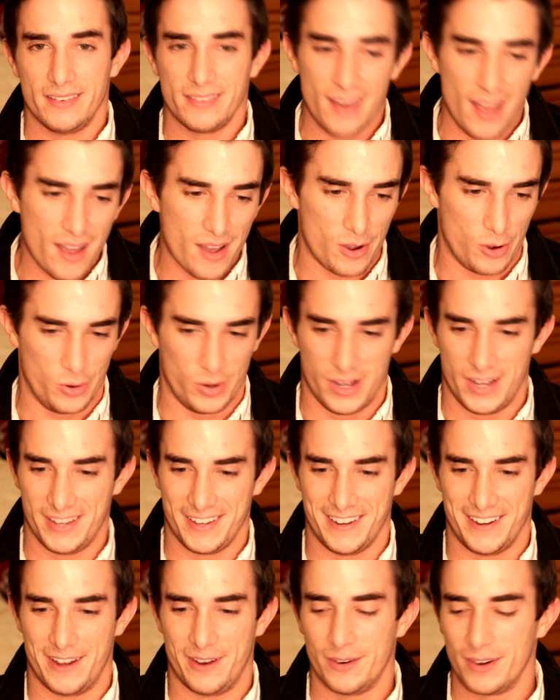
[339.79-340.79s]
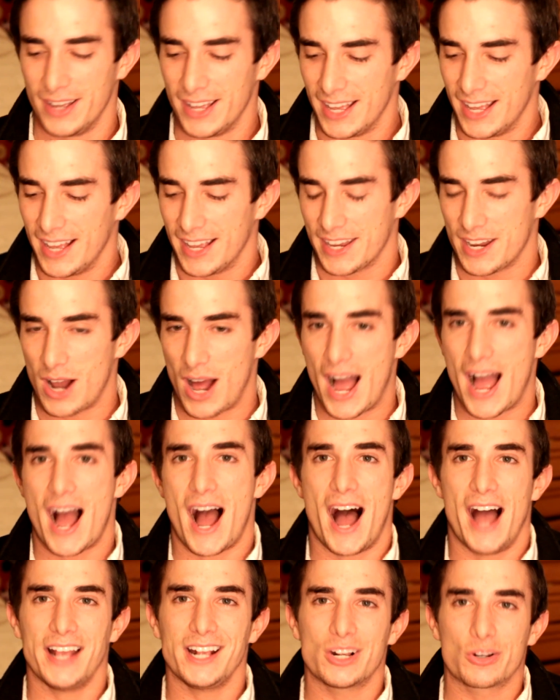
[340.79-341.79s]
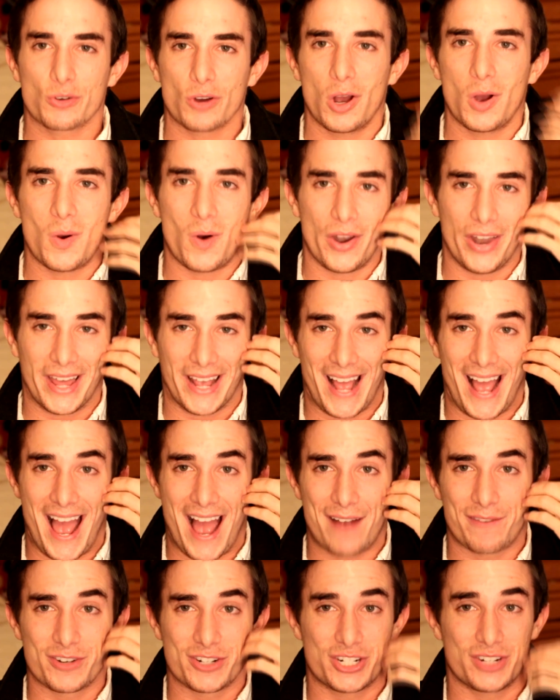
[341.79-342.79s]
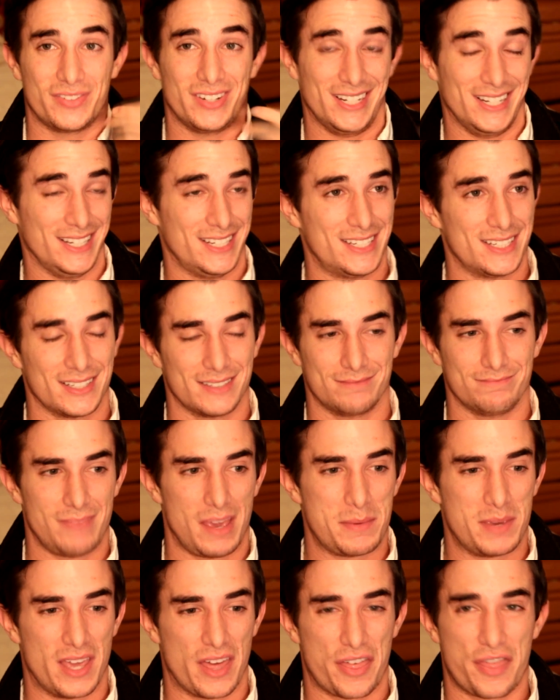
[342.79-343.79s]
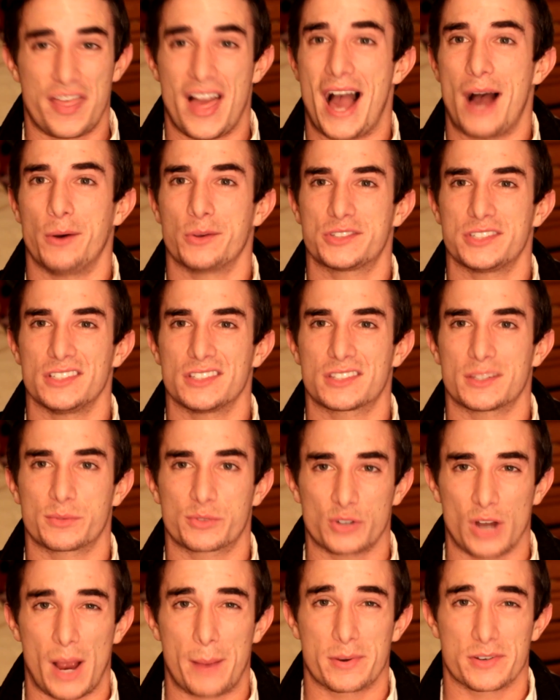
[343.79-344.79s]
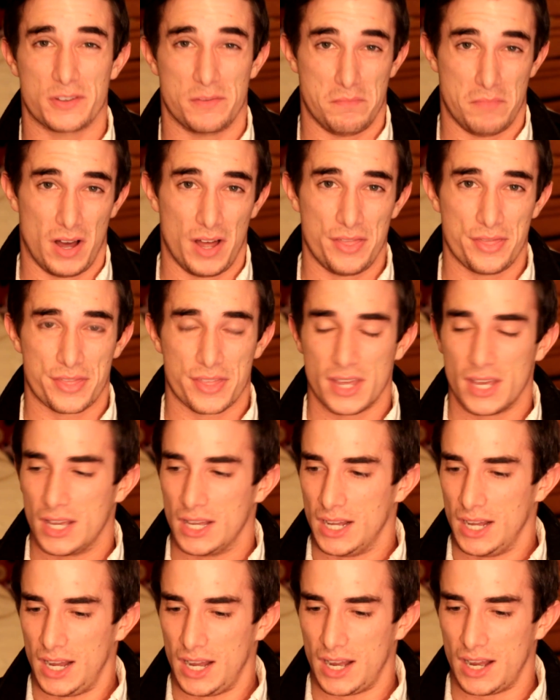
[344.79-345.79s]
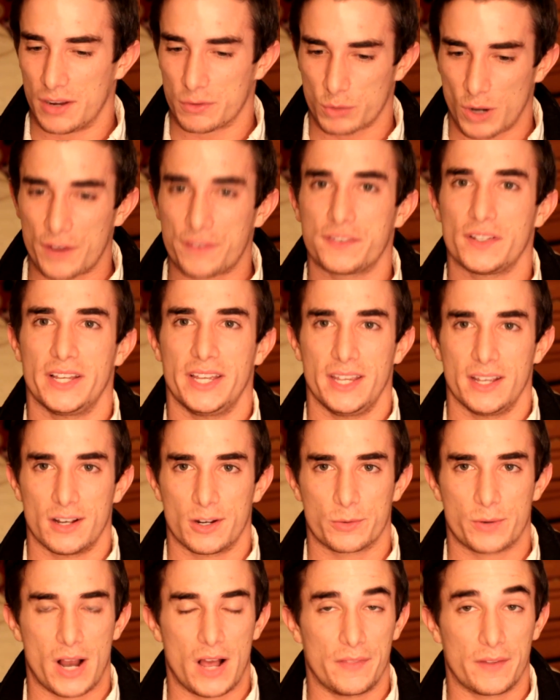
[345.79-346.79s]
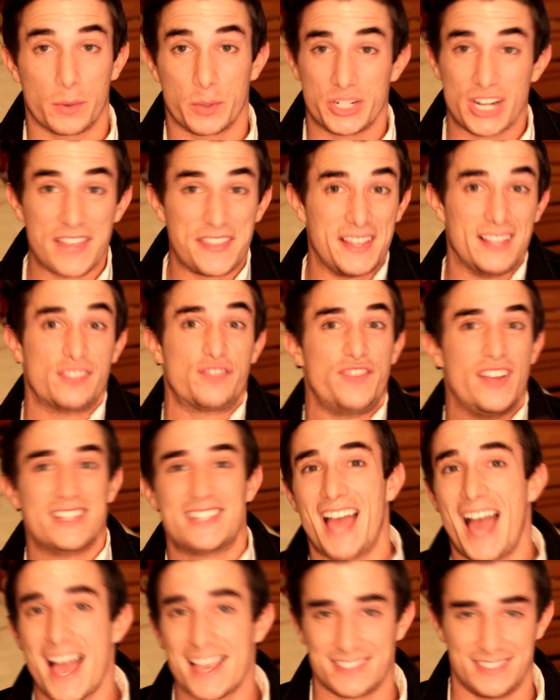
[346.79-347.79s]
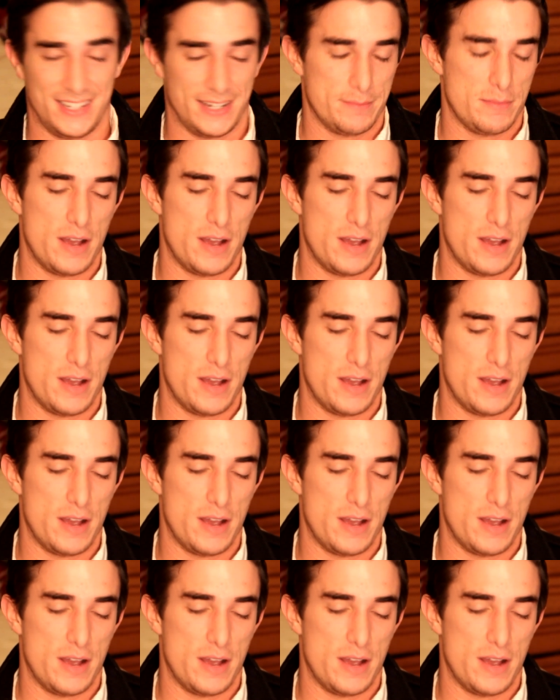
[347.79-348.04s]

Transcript: No, you know? You know, I, I grow on like an average of like maybe a thousand subscribers a month, uh, roughly around there, which I think is fantastic.